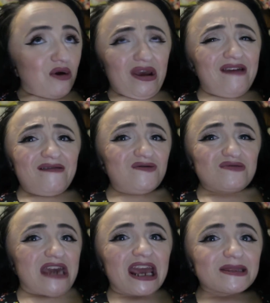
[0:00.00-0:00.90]
even if you
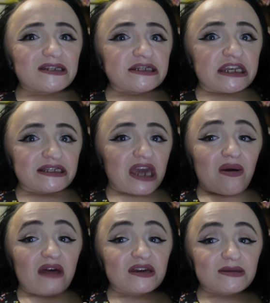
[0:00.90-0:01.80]
can't get the
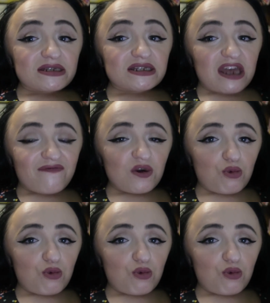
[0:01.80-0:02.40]
discount, I think this is definitely